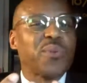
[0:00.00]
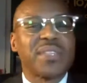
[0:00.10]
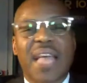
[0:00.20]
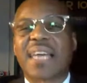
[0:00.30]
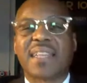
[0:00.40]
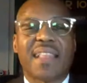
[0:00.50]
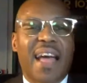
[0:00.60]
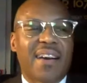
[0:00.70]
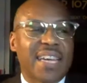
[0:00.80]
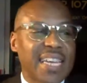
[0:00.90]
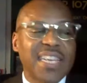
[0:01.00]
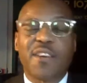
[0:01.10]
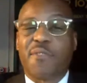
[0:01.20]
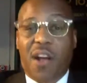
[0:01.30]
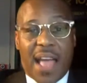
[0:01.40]
we will not allow
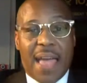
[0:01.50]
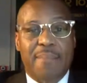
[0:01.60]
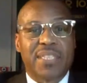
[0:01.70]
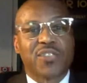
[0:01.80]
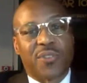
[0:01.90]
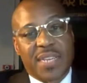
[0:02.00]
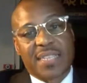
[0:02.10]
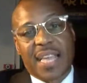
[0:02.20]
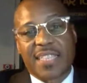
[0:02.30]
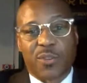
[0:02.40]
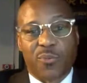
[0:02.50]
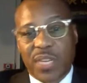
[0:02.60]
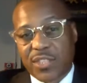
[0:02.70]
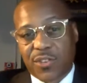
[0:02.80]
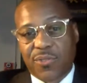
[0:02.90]
any of our habits or any things that
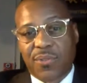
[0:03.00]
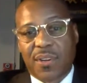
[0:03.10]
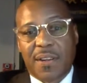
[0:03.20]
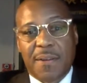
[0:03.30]
we do